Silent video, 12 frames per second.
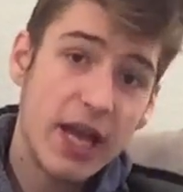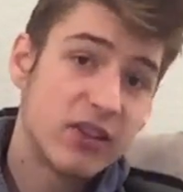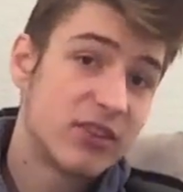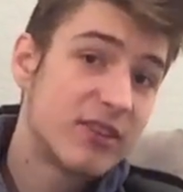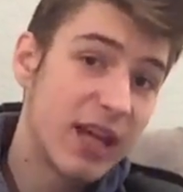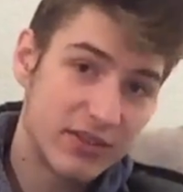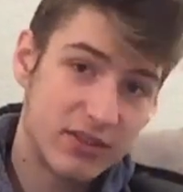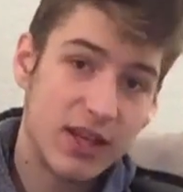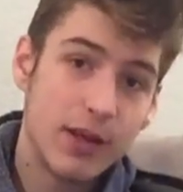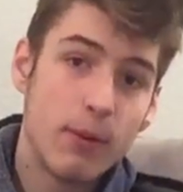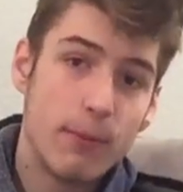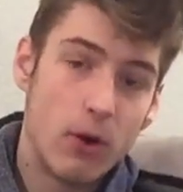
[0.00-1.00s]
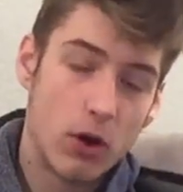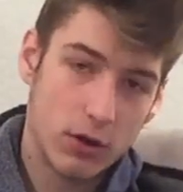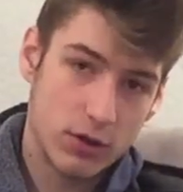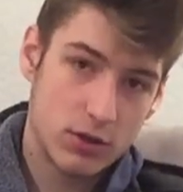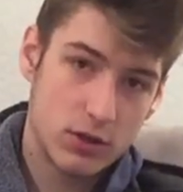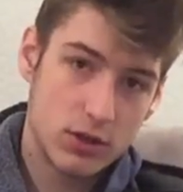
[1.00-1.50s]
It sets him
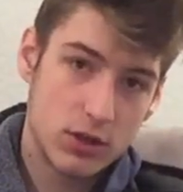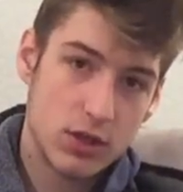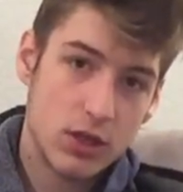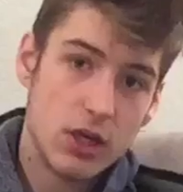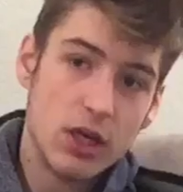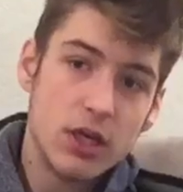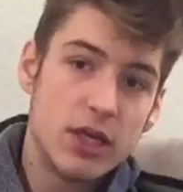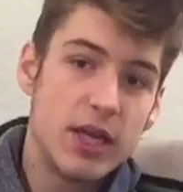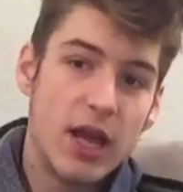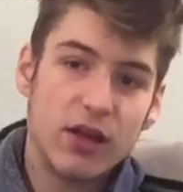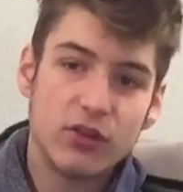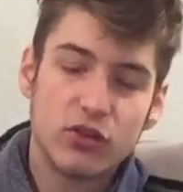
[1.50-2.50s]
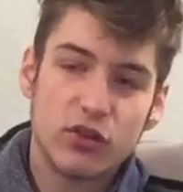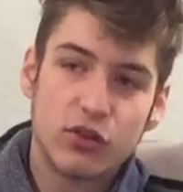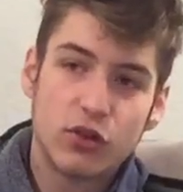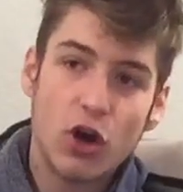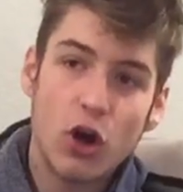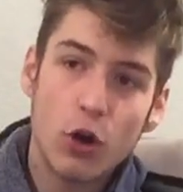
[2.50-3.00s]
apart. He has
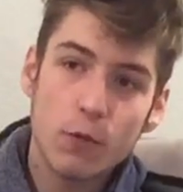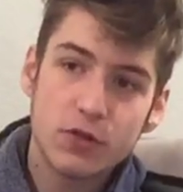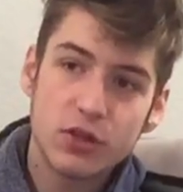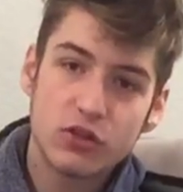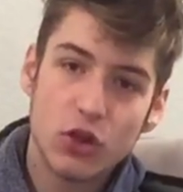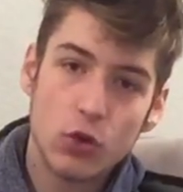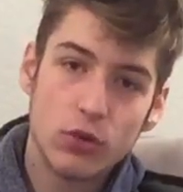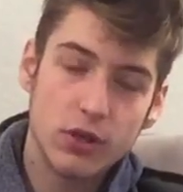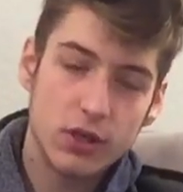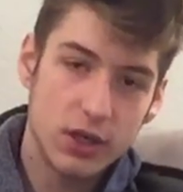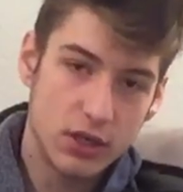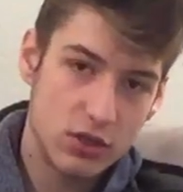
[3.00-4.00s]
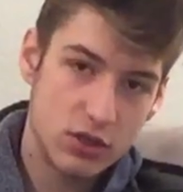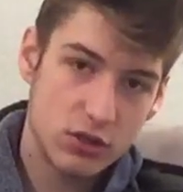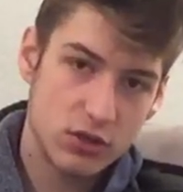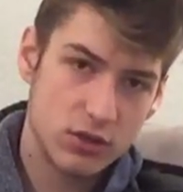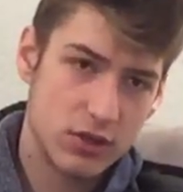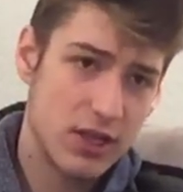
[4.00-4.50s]
carved his own
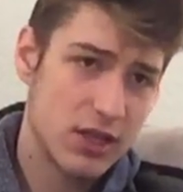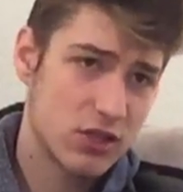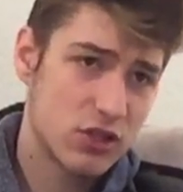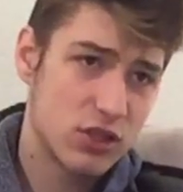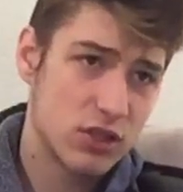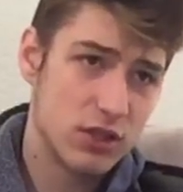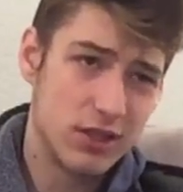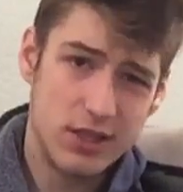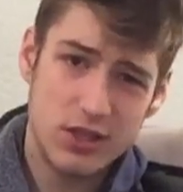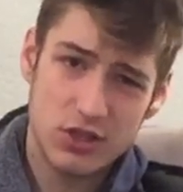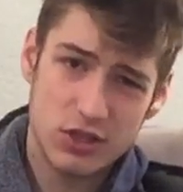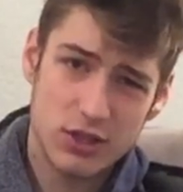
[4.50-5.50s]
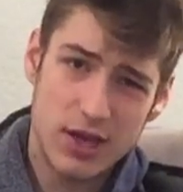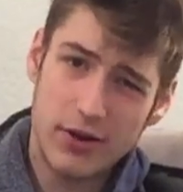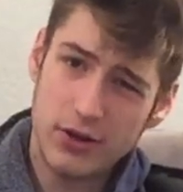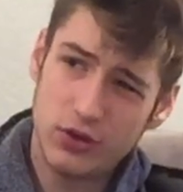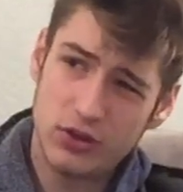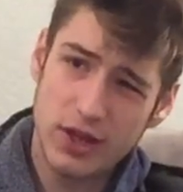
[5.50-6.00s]
niche.
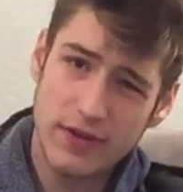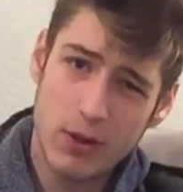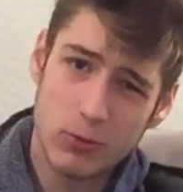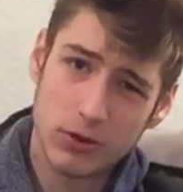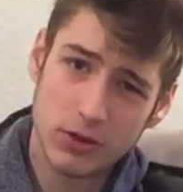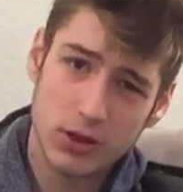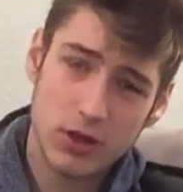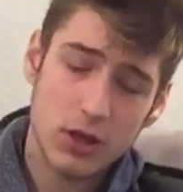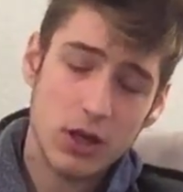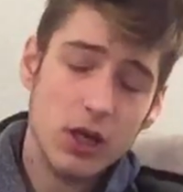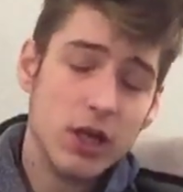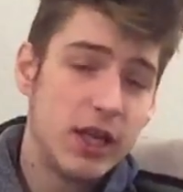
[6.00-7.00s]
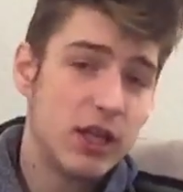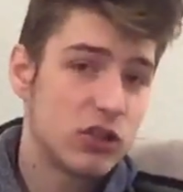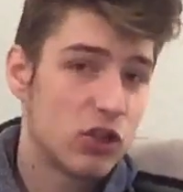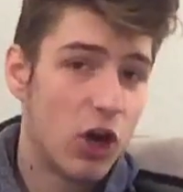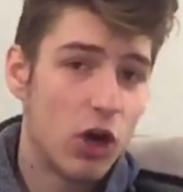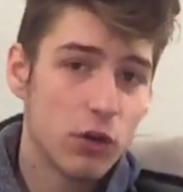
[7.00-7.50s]
How do you say that word? He
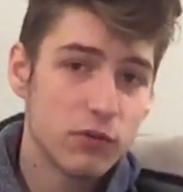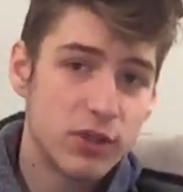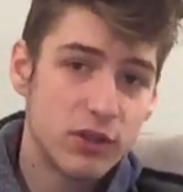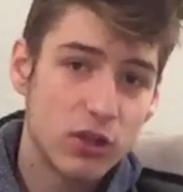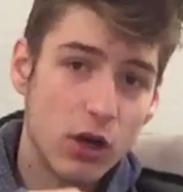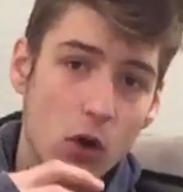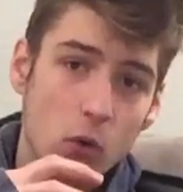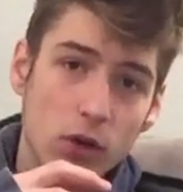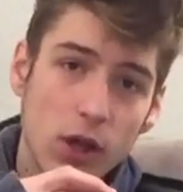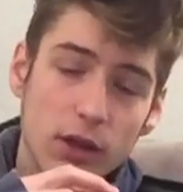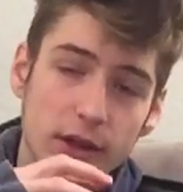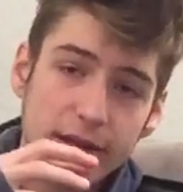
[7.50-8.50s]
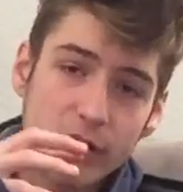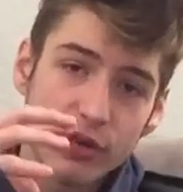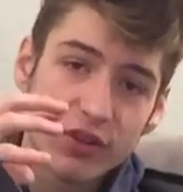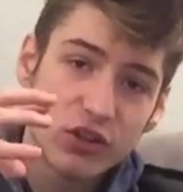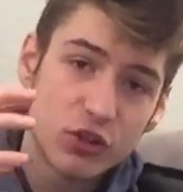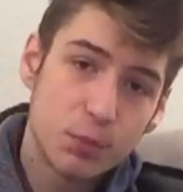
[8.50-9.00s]
has carved his own
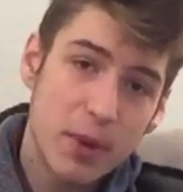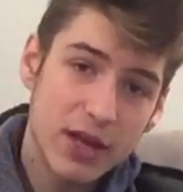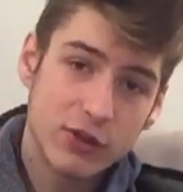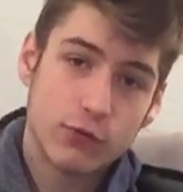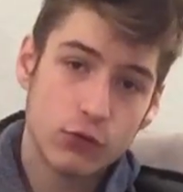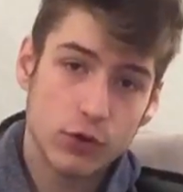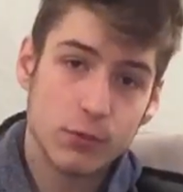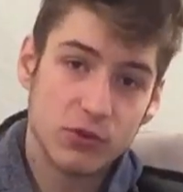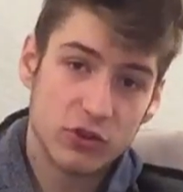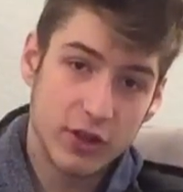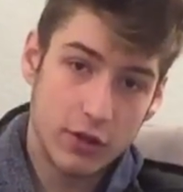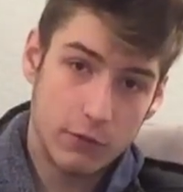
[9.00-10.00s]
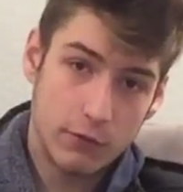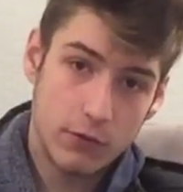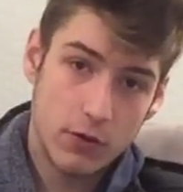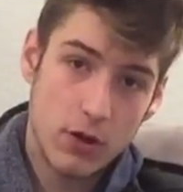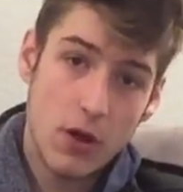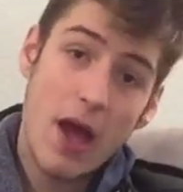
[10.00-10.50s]
little space for himself,
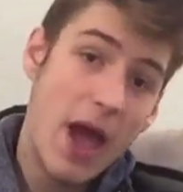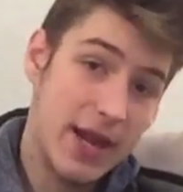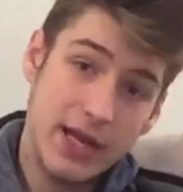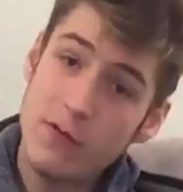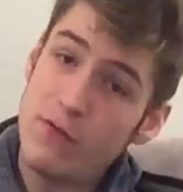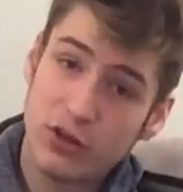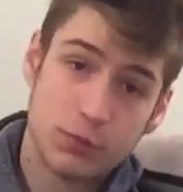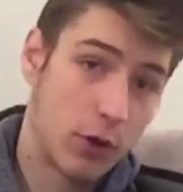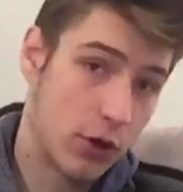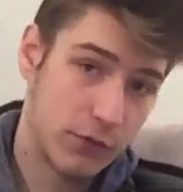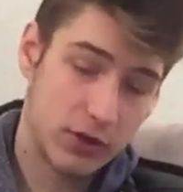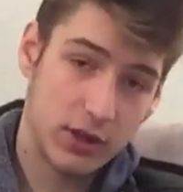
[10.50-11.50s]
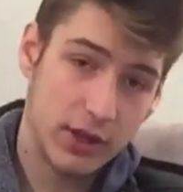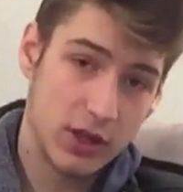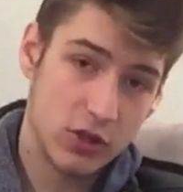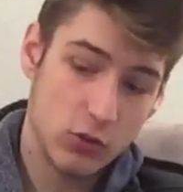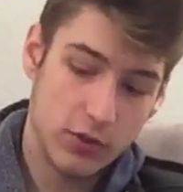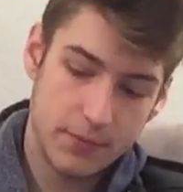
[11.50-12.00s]
and he fits perfectly
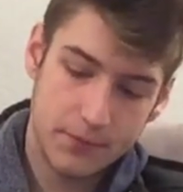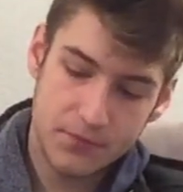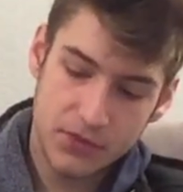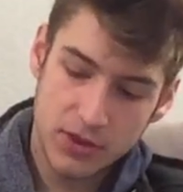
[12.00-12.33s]
into it.